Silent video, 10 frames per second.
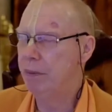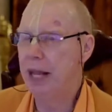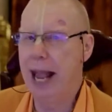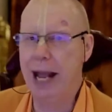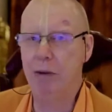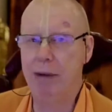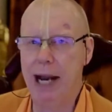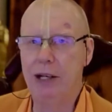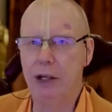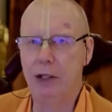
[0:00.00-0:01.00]
and
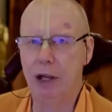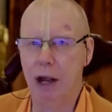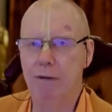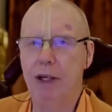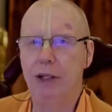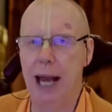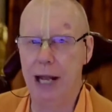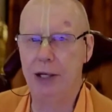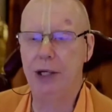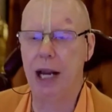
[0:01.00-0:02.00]
render service
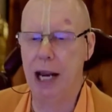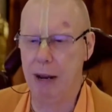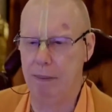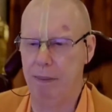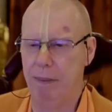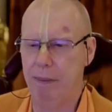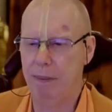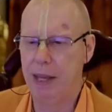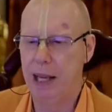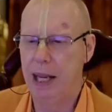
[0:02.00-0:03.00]
unto him.
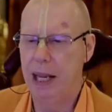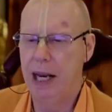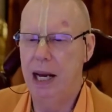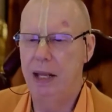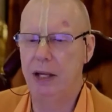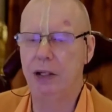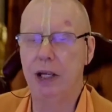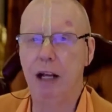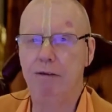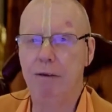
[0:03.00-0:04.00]
The
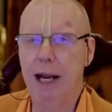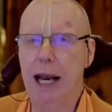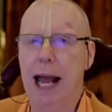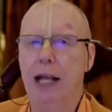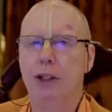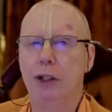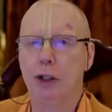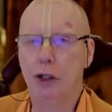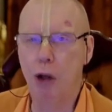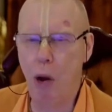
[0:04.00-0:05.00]
self-realized
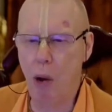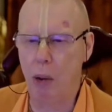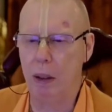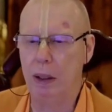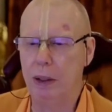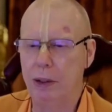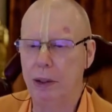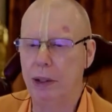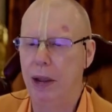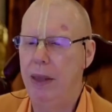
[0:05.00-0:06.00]

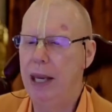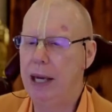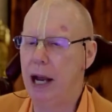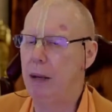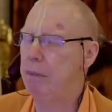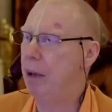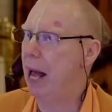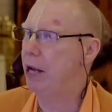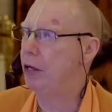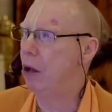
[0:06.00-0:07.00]
souls can
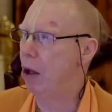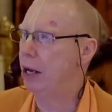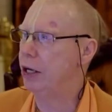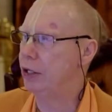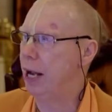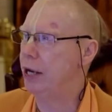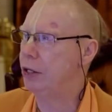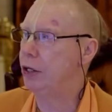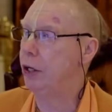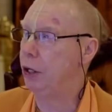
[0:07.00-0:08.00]
impart knowledge
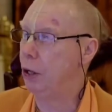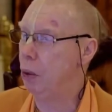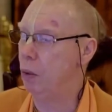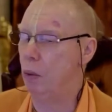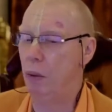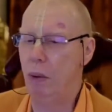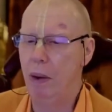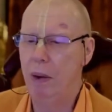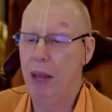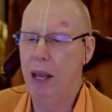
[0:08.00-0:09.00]
unto you
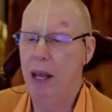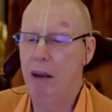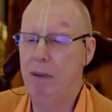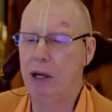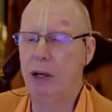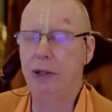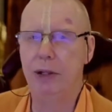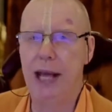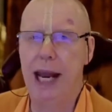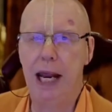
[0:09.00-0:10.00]
because
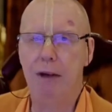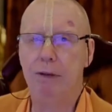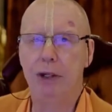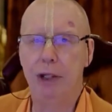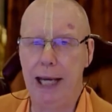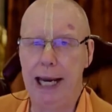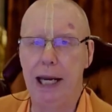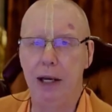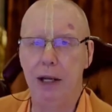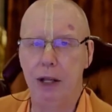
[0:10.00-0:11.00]
they have
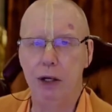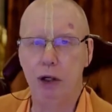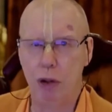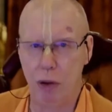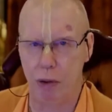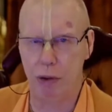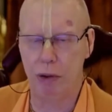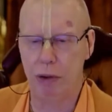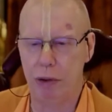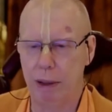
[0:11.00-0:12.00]
seen the truth.